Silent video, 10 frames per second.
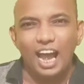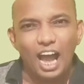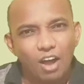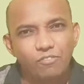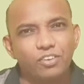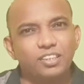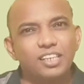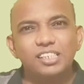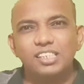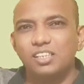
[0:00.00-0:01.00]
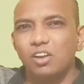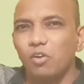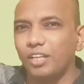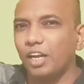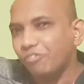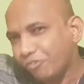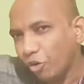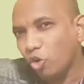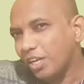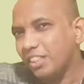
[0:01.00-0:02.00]
And after this, that
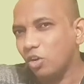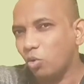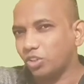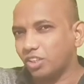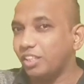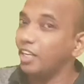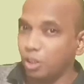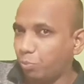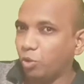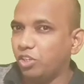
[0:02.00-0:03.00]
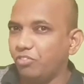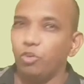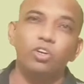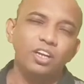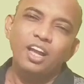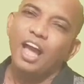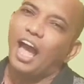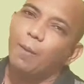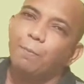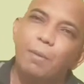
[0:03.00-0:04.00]
4 in the quotient, that is positive 4,
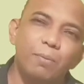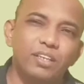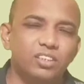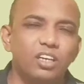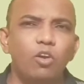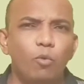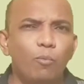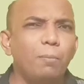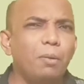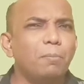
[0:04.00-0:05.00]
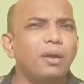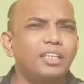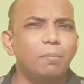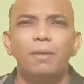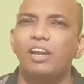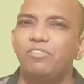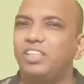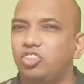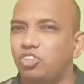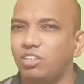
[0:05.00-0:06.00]
and p plus 3 will be
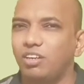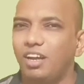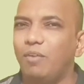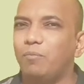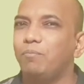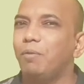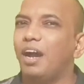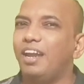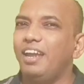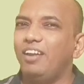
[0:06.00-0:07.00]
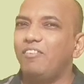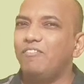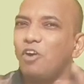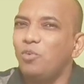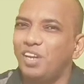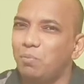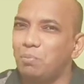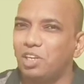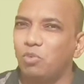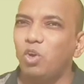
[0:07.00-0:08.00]
multiplied with each other by
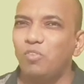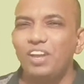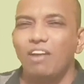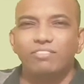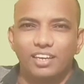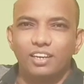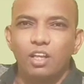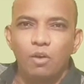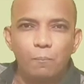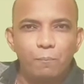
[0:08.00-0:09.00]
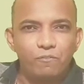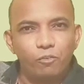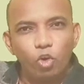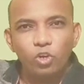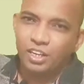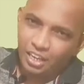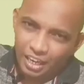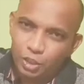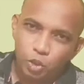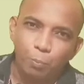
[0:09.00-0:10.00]
fountain method. What we have then? 4
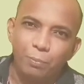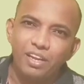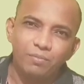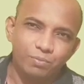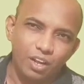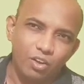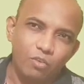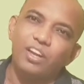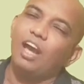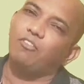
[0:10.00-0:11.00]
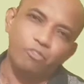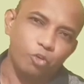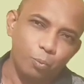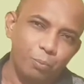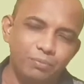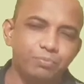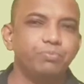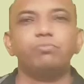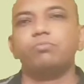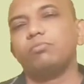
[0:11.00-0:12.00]
into p, we have
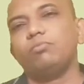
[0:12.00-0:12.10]
4p.